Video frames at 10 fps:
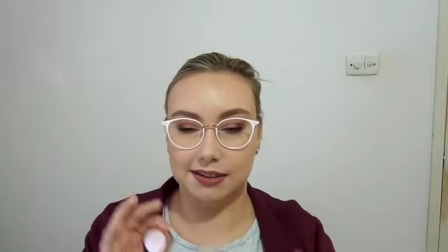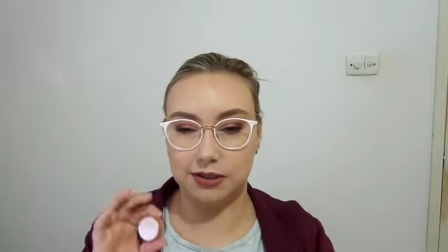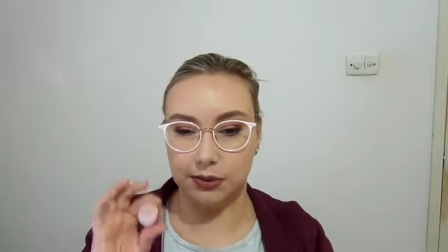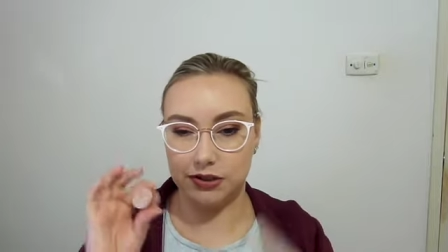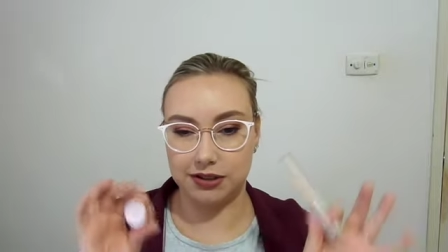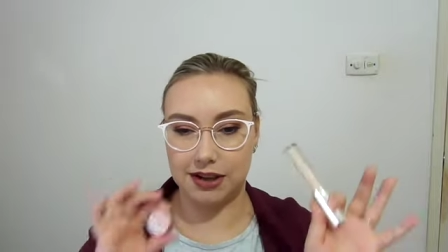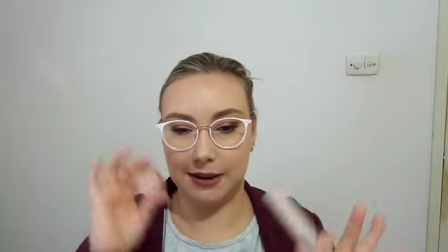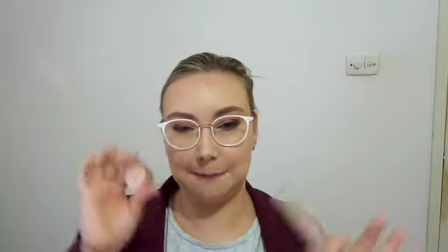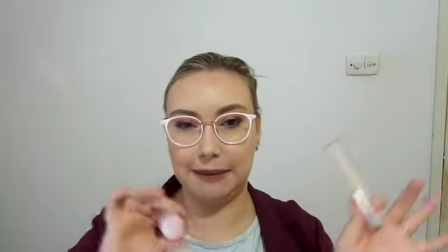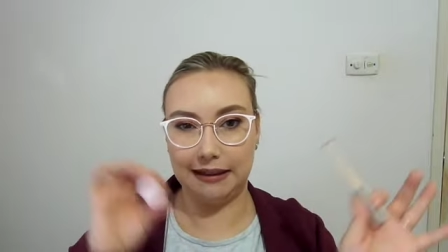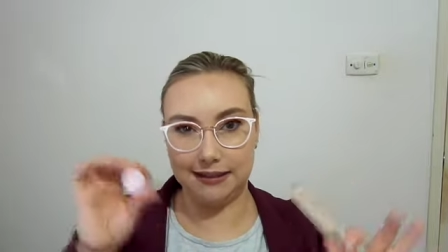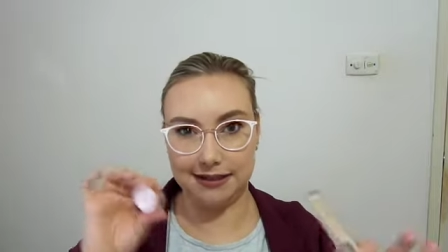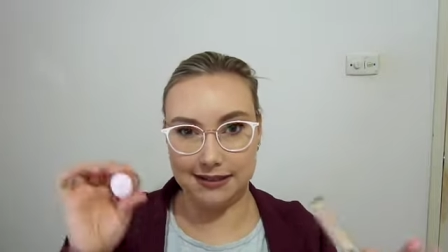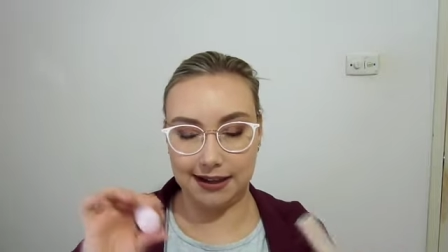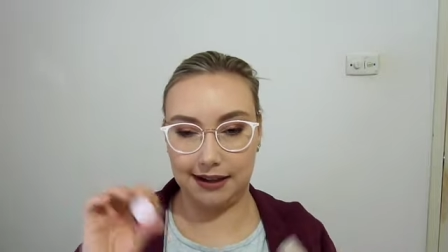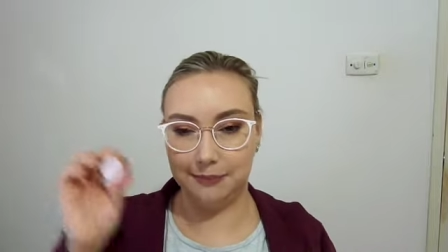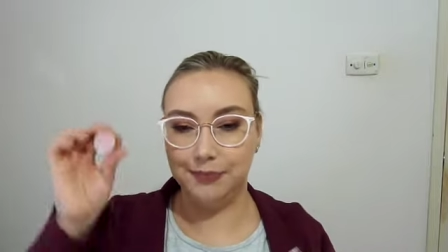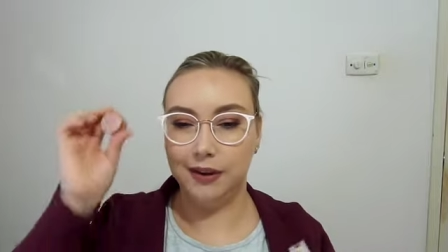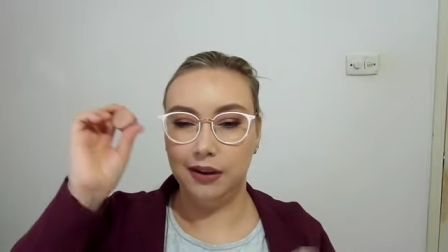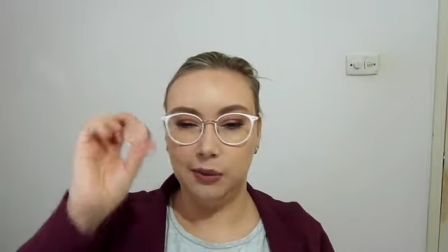So it just kind of balances out.
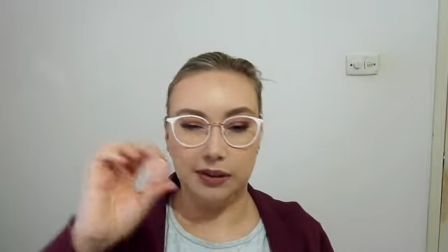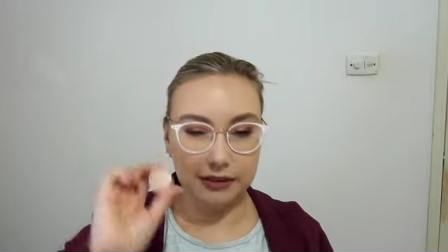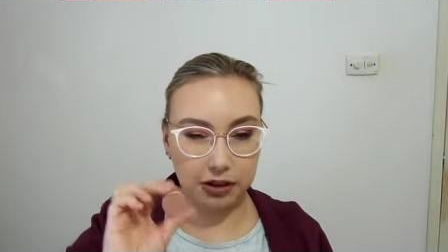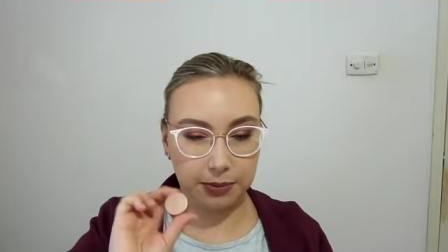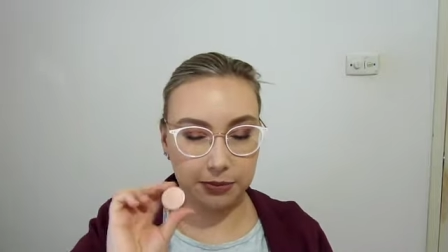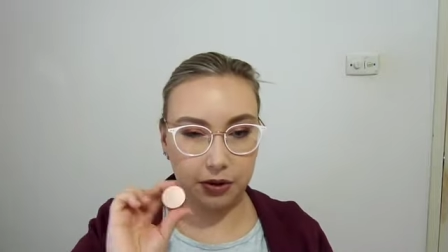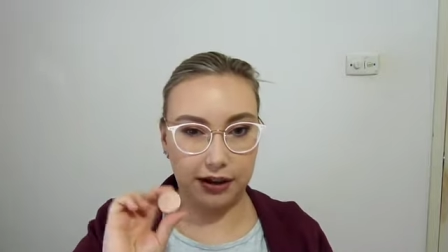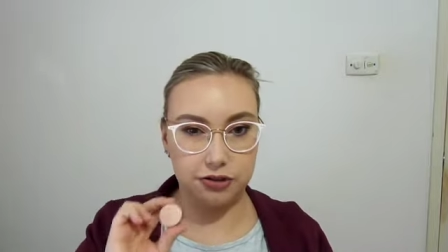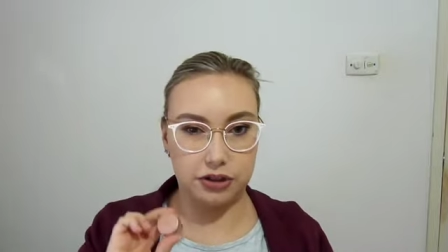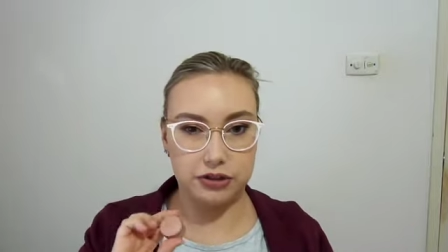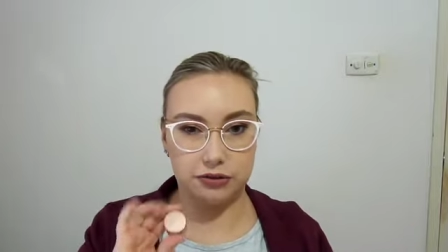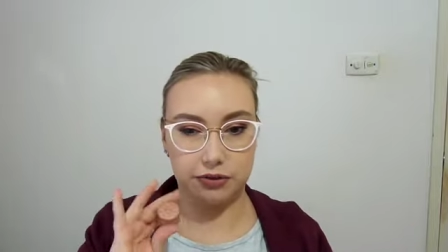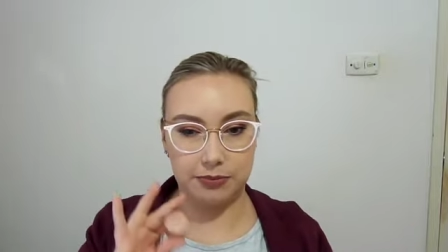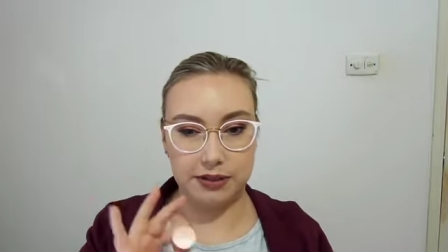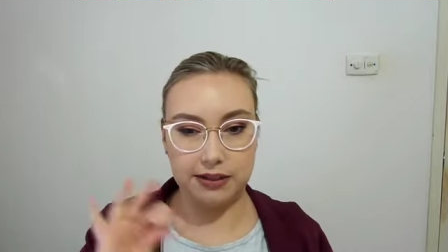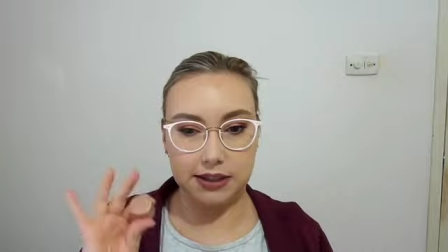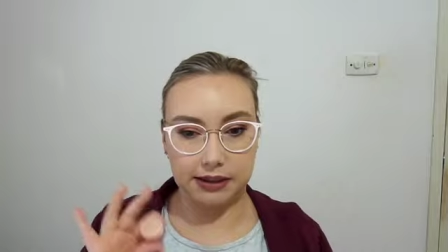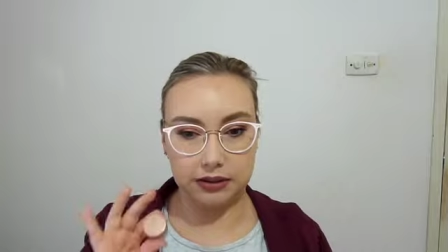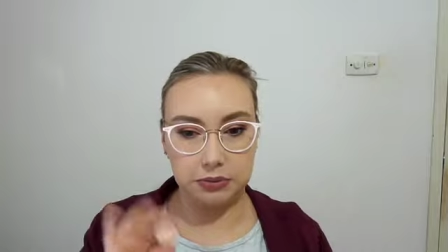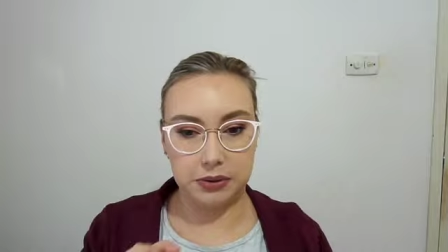A little bit more hydration from this, a
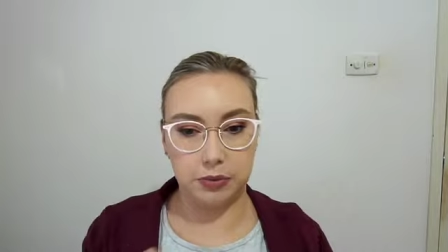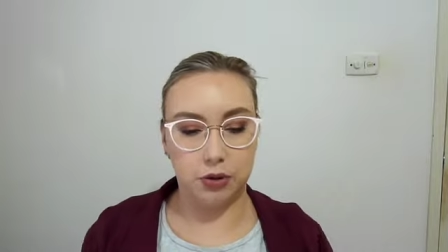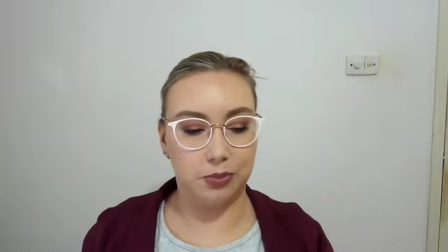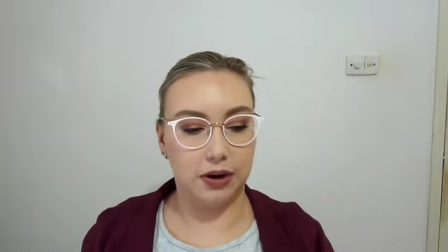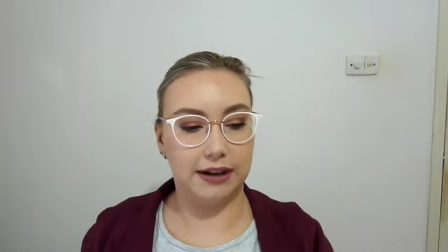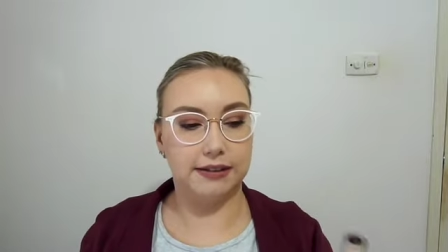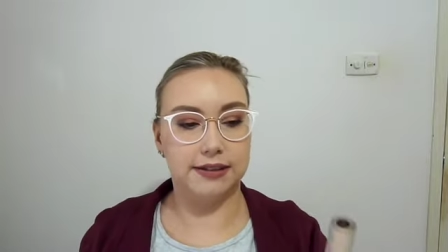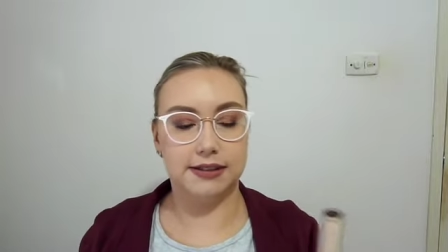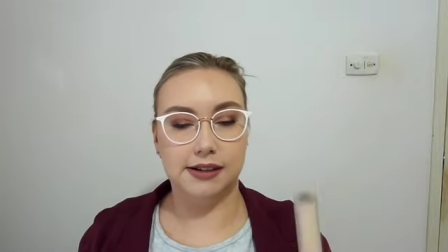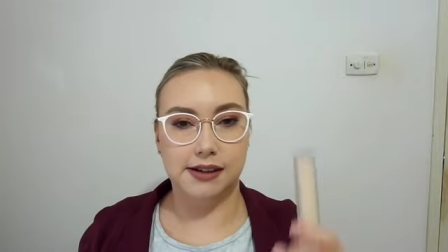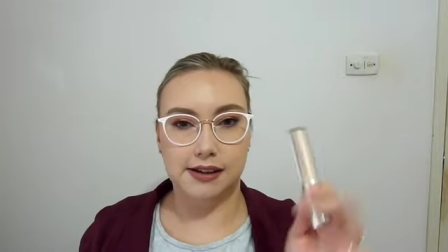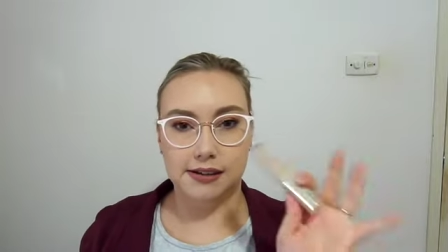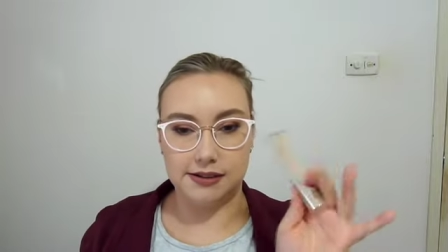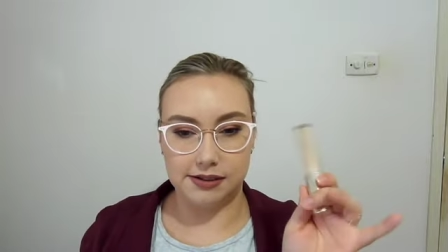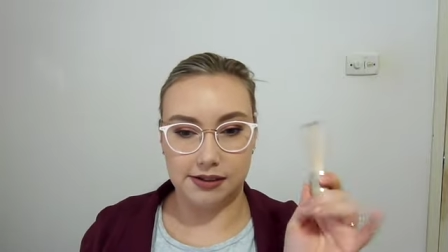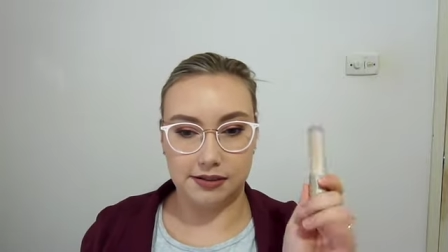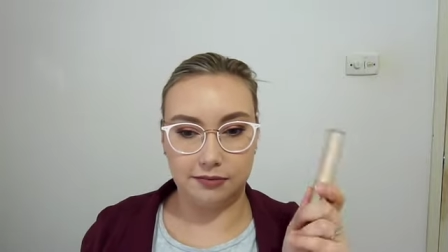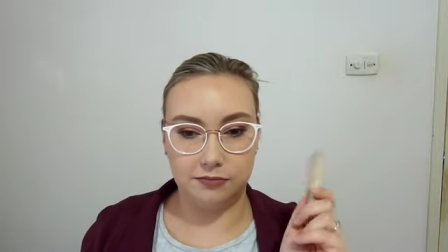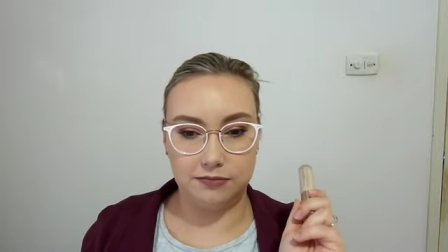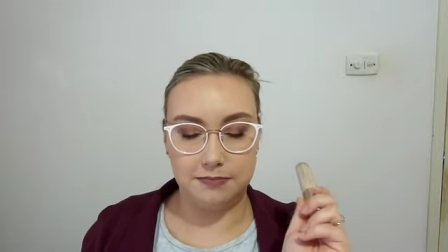little bit more brightness to
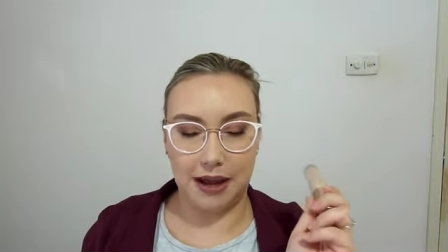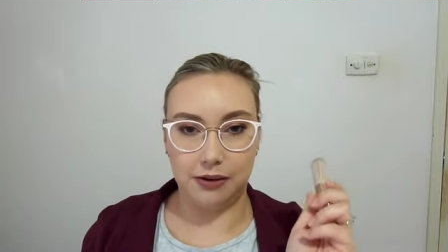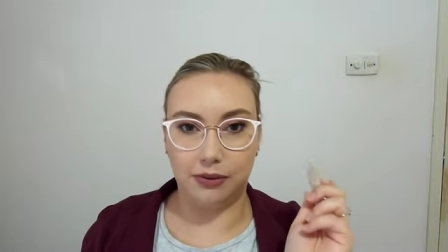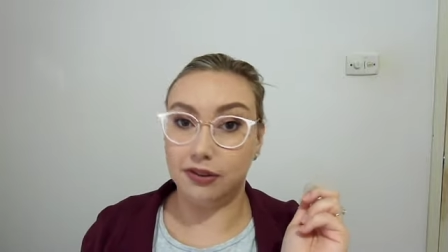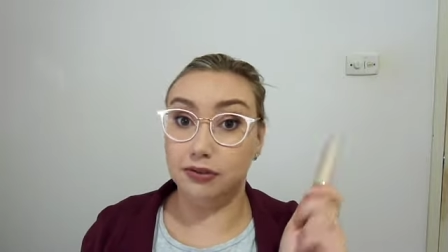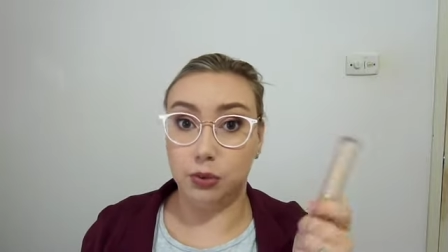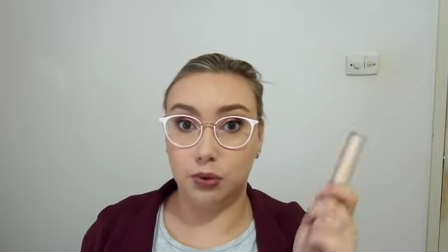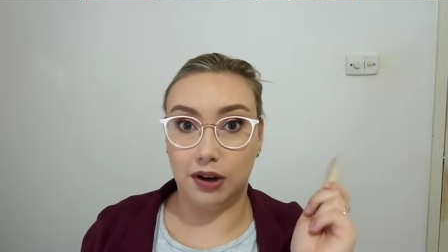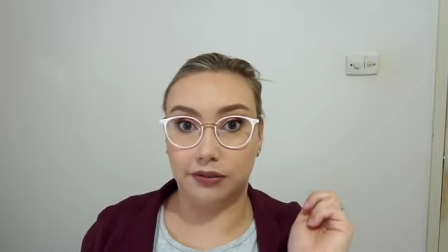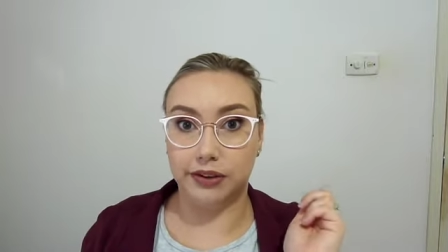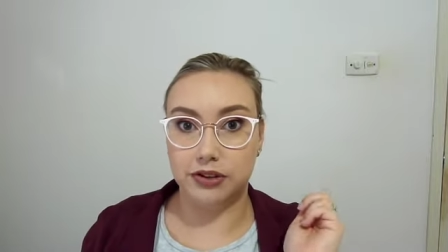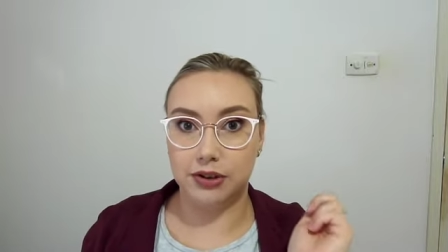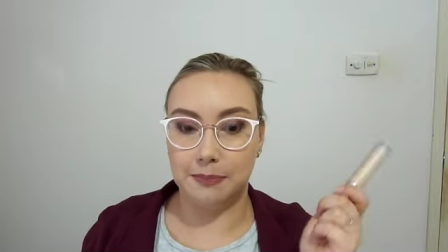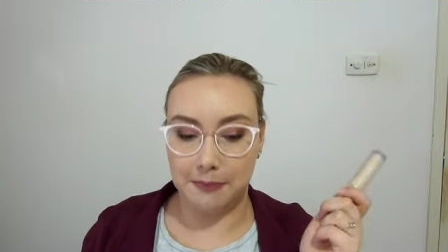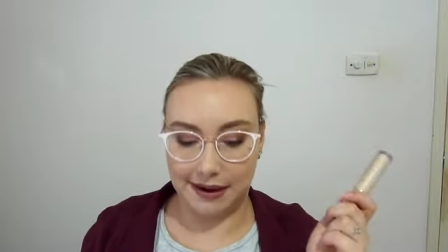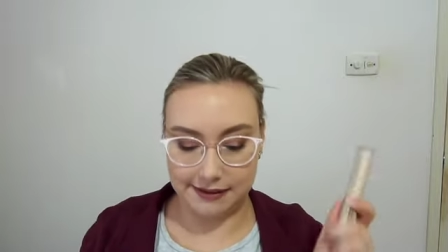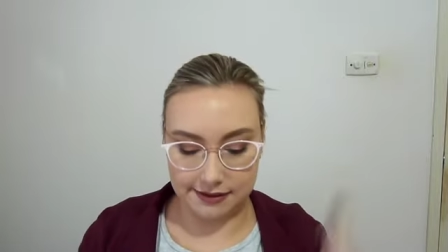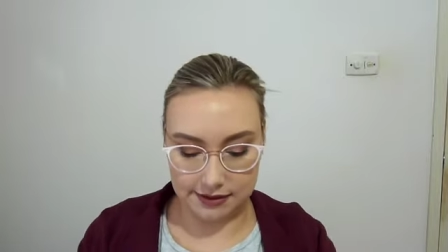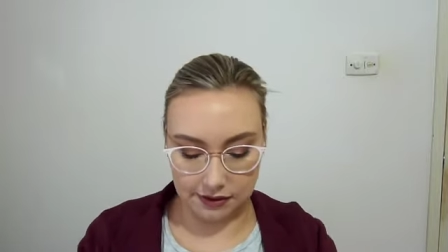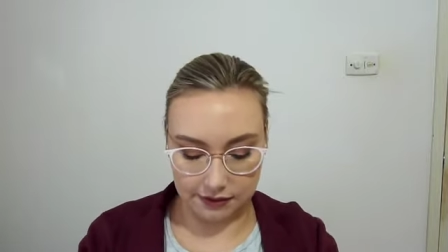battle the full coverage
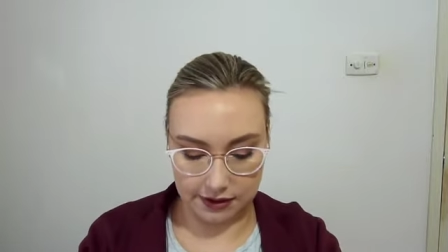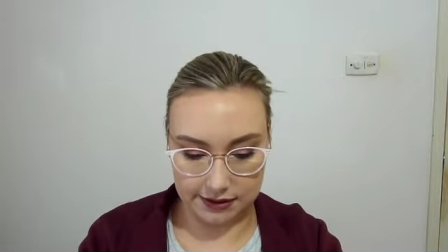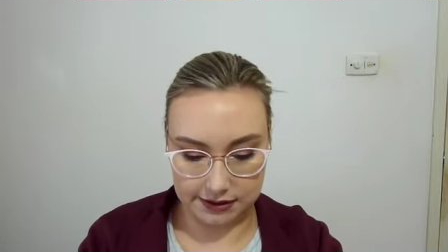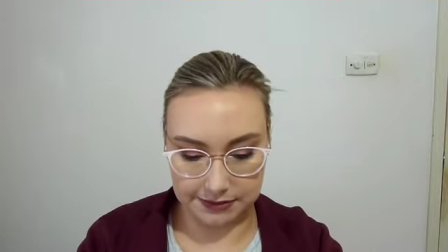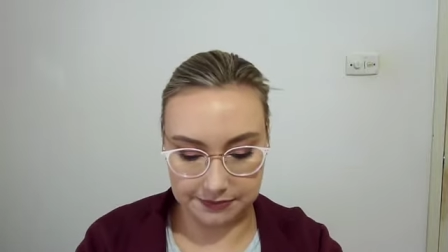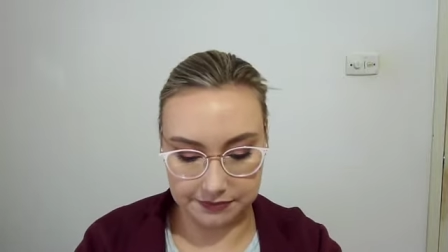matteness of this.